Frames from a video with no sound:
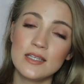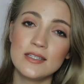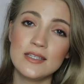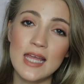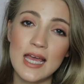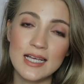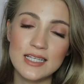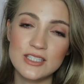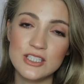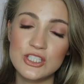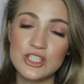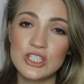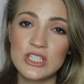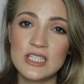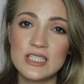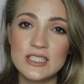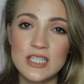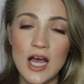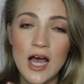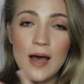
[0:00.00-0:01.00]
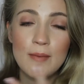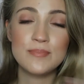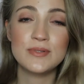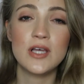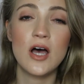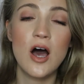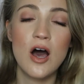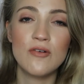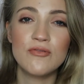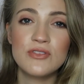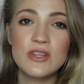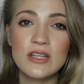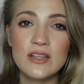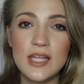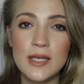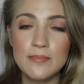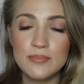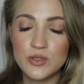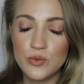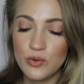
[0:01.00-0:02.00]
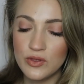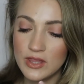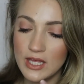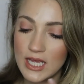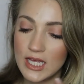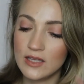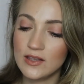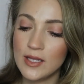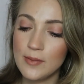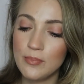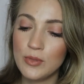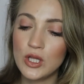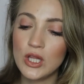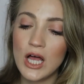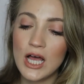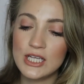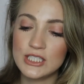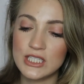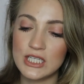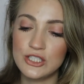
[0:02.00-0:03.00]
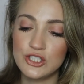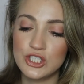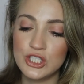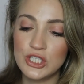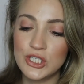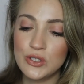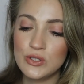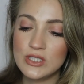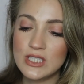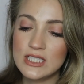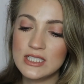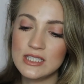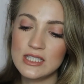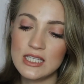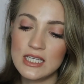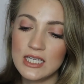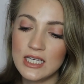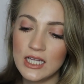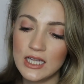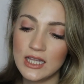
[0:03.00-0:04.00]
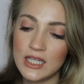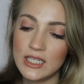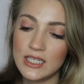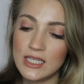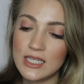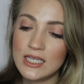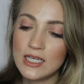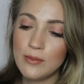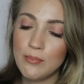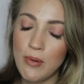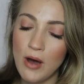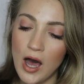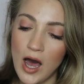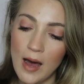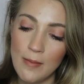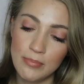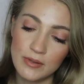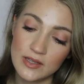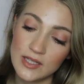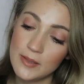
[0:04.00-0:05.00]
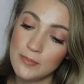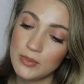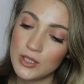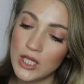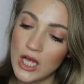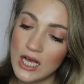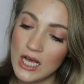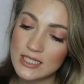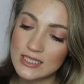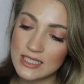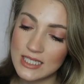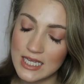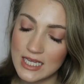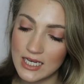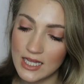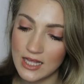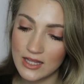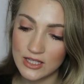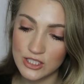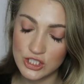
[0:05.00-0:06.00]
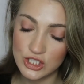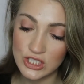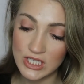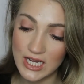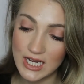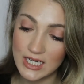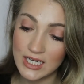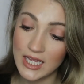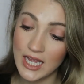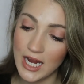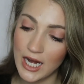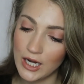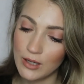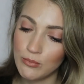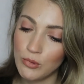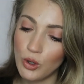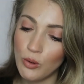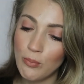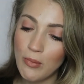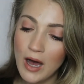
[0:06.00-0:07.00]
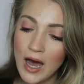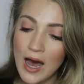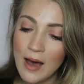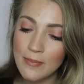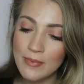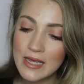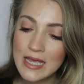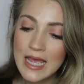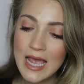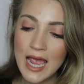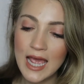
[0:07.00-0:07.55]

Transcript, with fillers: Next, she tops off the lips with a lip gloss and she uses the Clinique Pop Lip Gloss in the shade Caramel Pop.